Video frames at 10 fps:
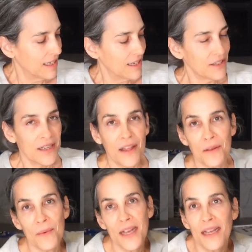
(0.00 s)
here's
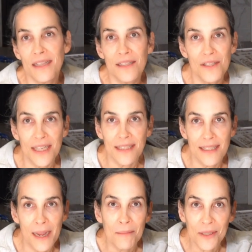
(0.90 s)
another one, just
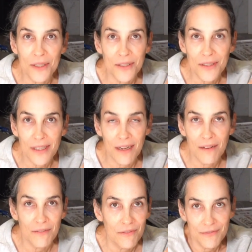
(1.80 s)
examples
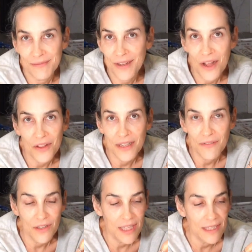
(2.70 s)
of all the
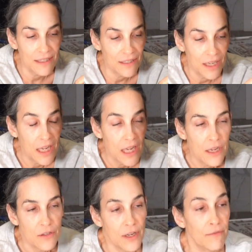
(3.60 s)
different things.
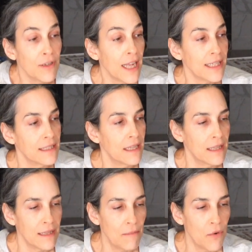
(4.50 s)
So I realized
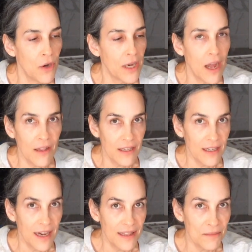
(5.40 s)
that the more
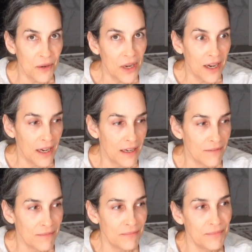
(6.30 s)
color and the more
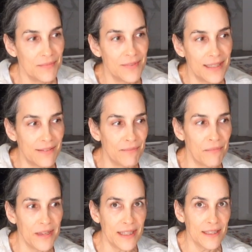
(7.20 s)
little
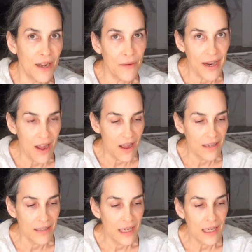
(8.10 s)
things going on,